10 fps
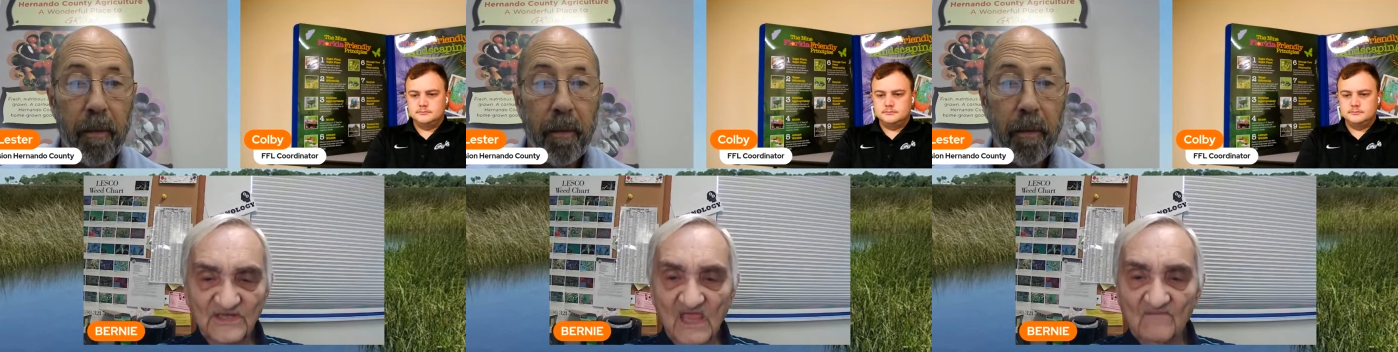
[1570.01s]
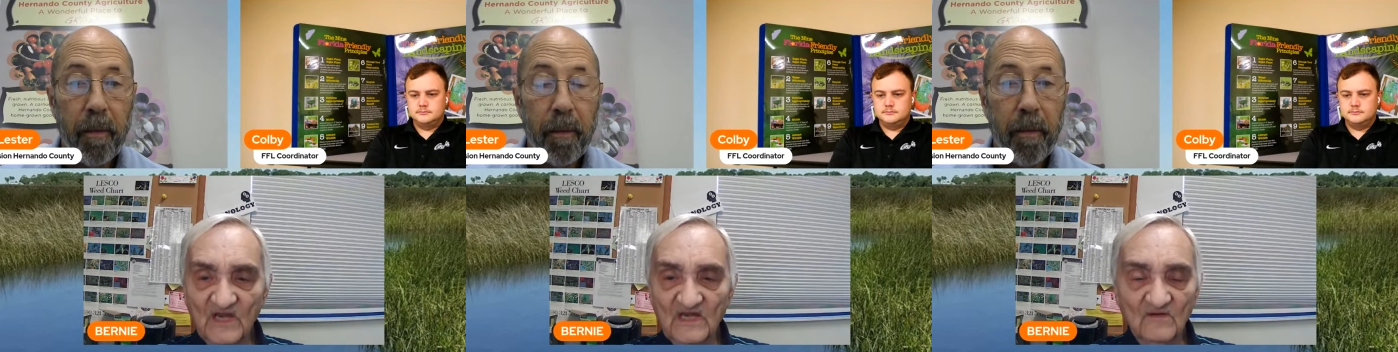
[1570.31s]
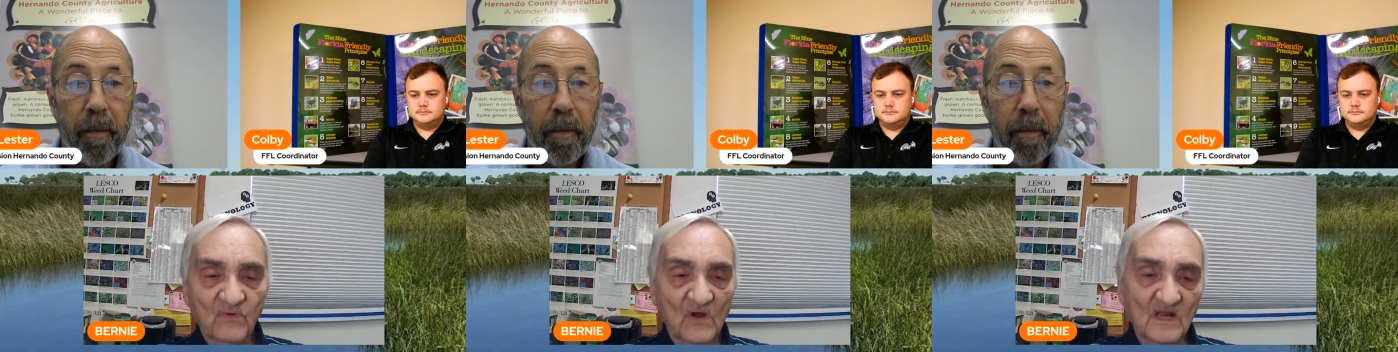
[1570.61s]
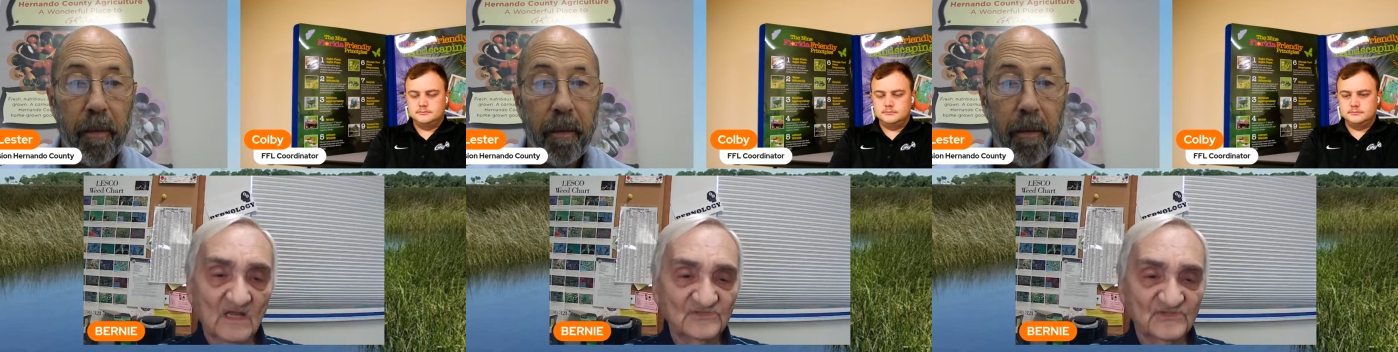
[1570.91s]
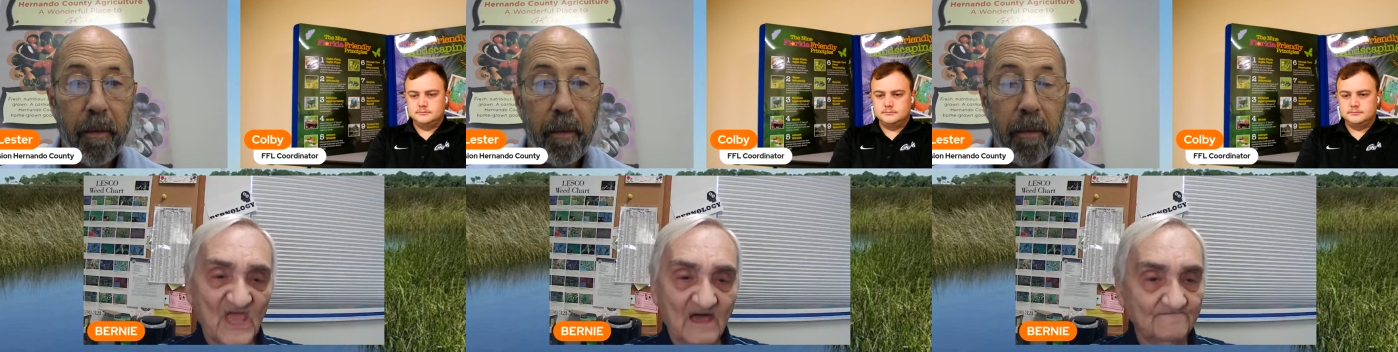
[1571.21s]
Speaker 1: contaminated
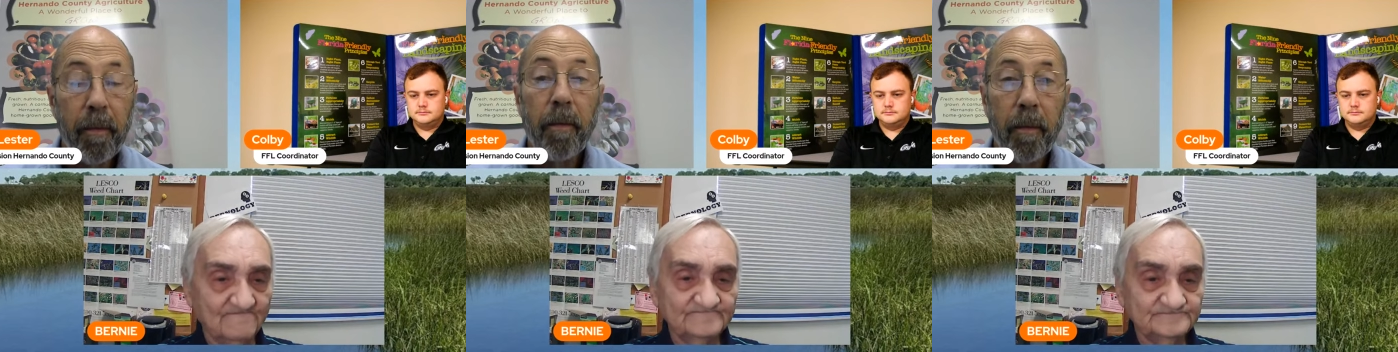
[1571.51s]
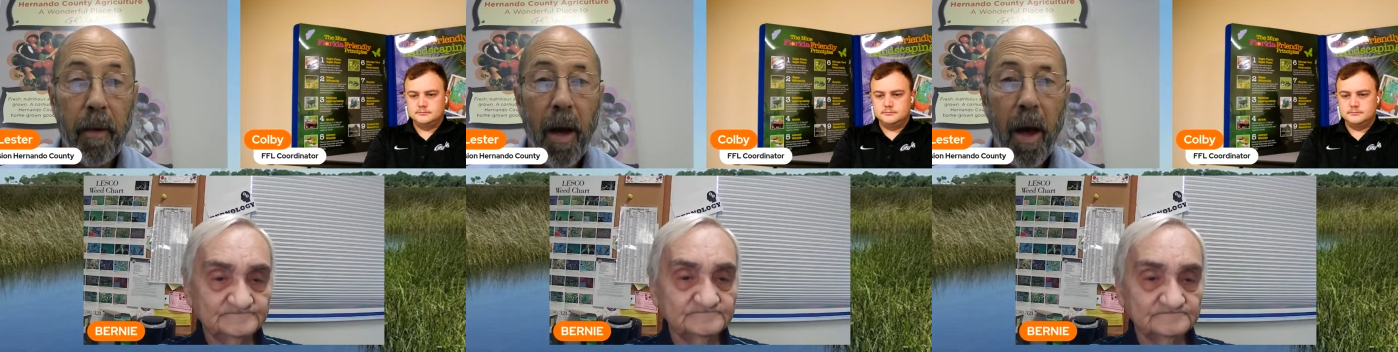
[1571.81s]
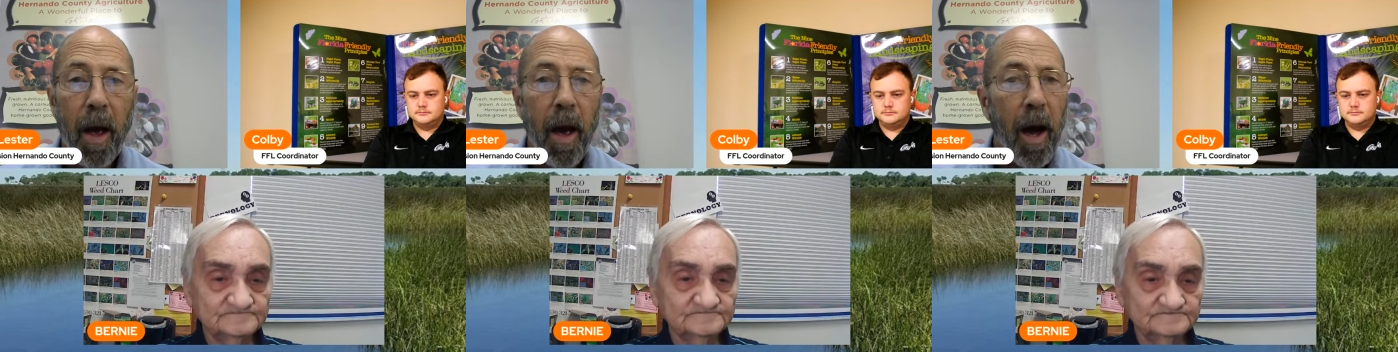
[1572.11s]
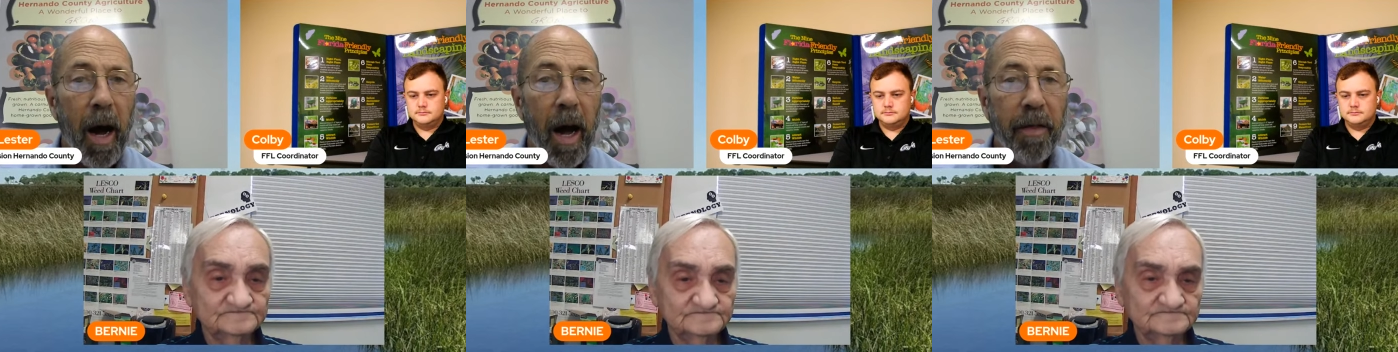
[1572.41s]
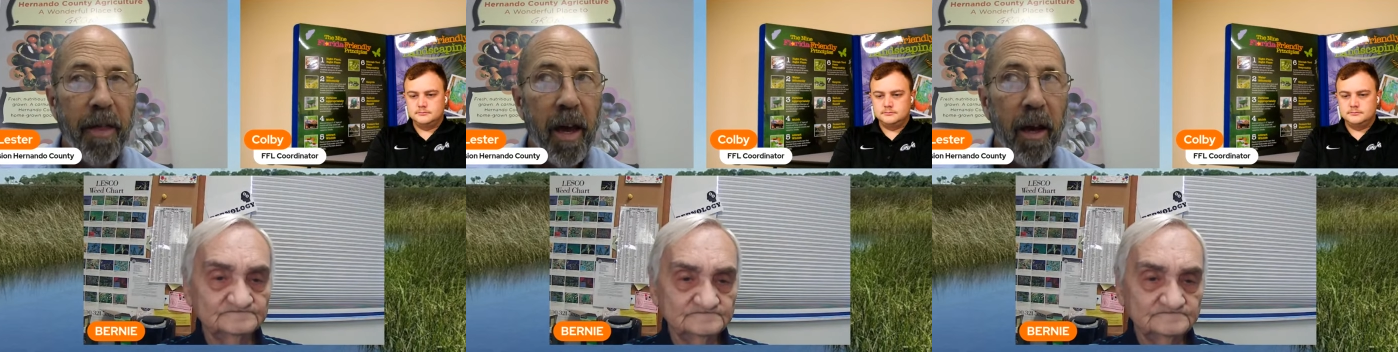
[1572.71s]
products out.
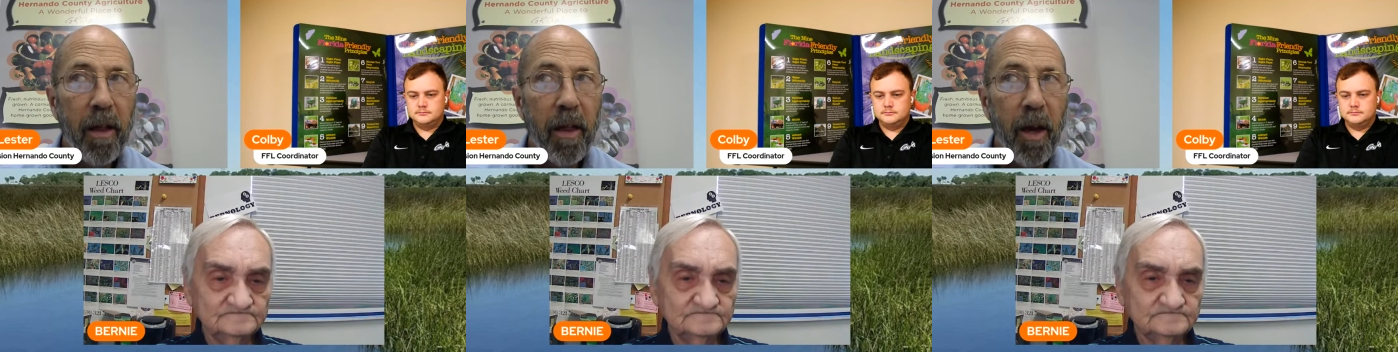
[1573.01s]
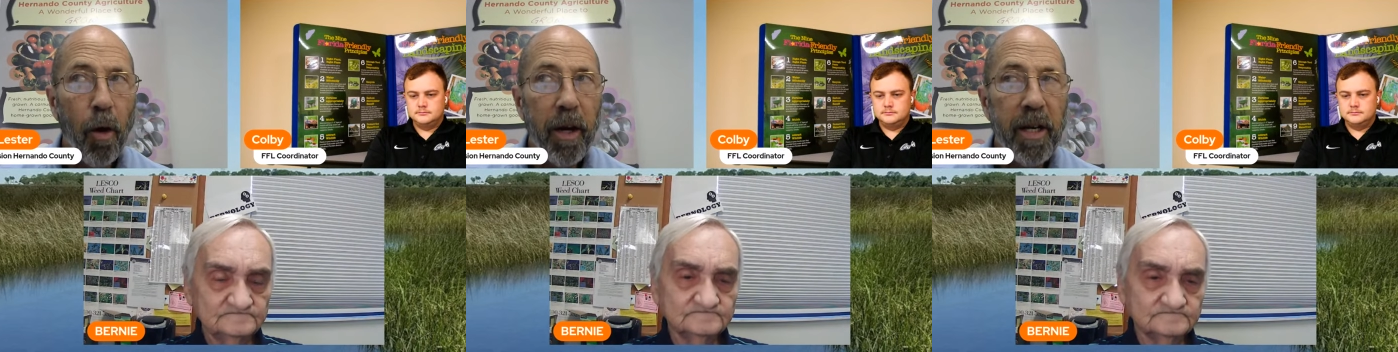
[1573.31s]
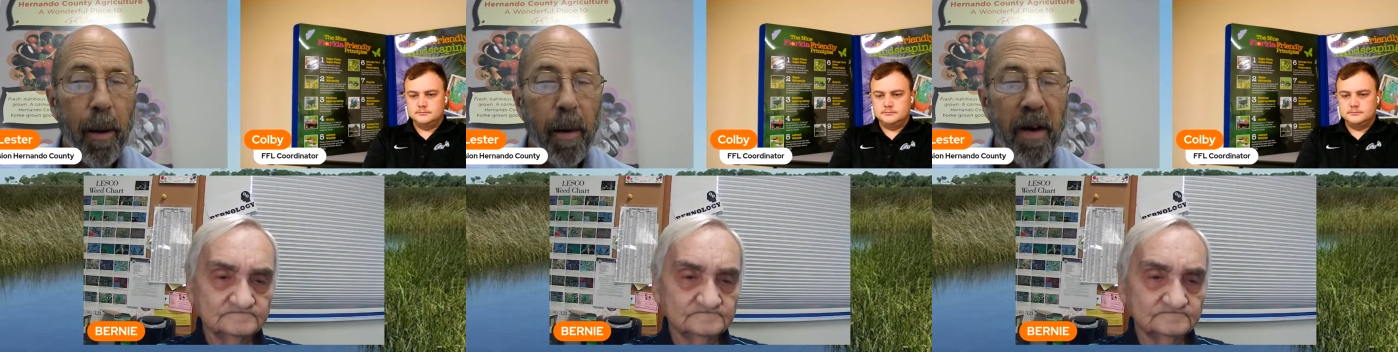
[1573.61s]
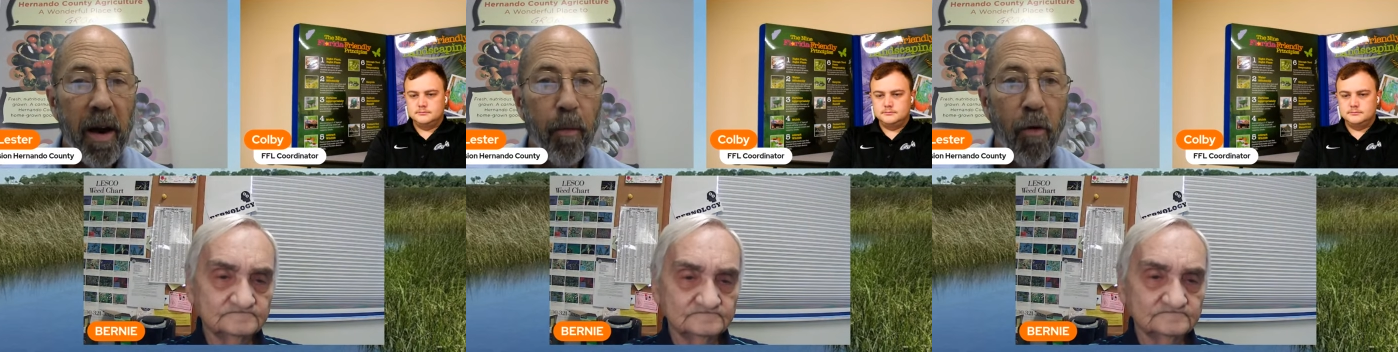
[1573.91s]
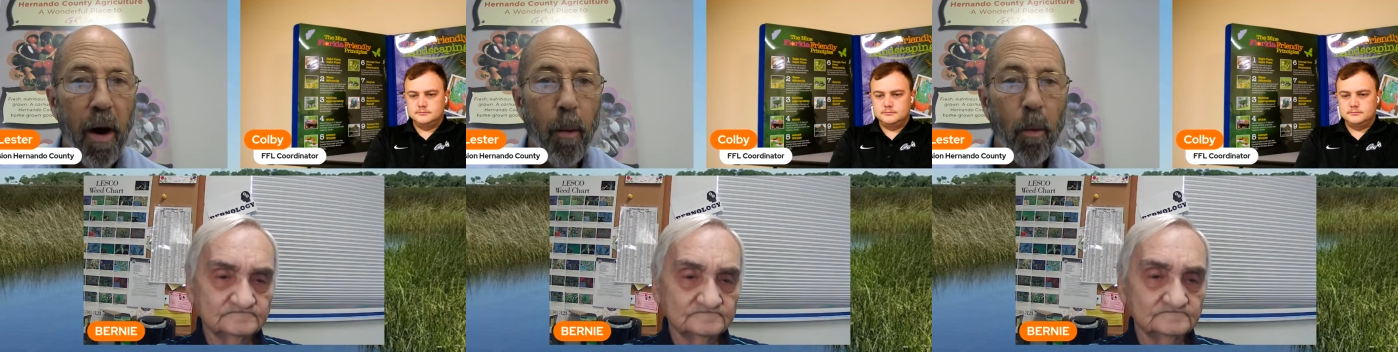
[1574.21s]
Speaker 2: I think the only time I've had a
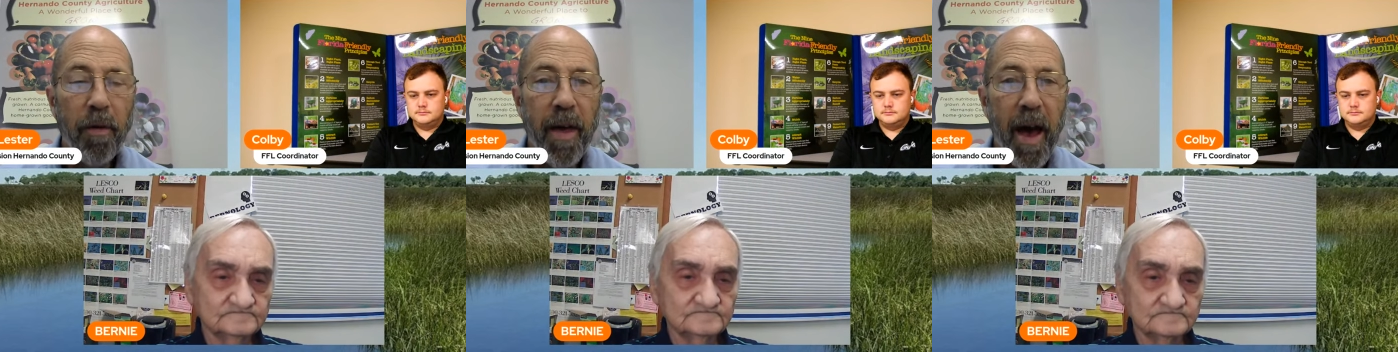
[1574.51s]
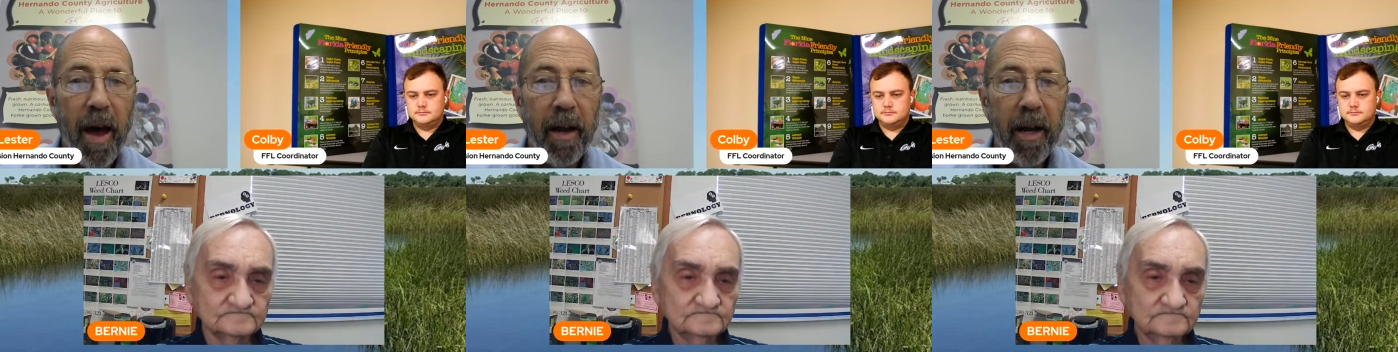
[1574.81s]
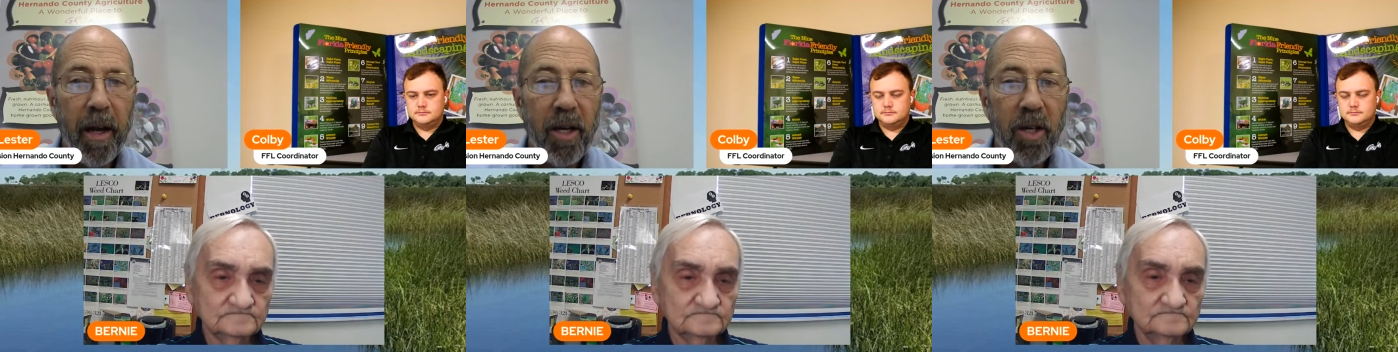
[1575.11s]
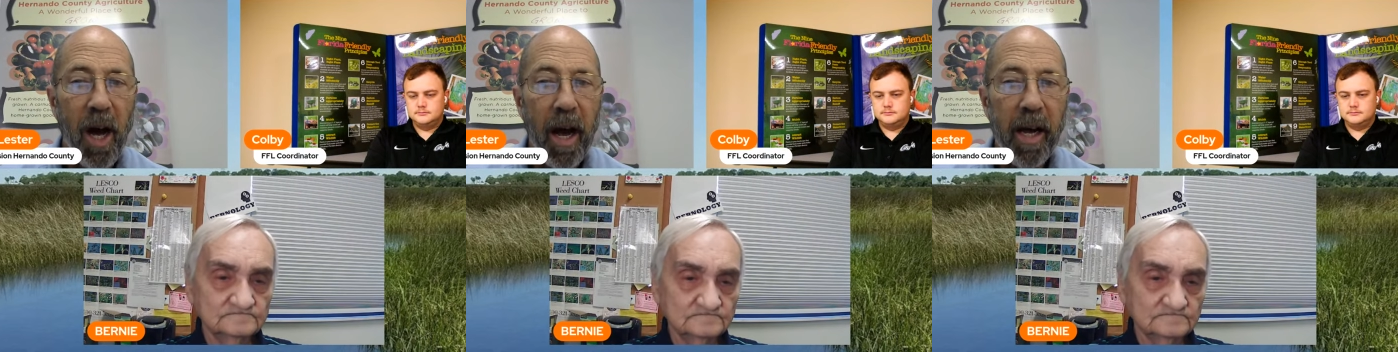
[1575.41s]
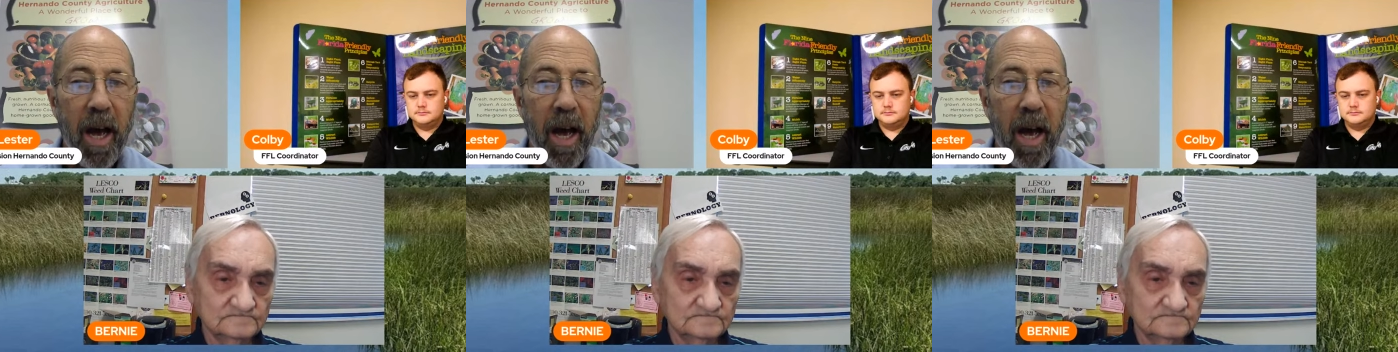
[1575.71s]
problem with that is I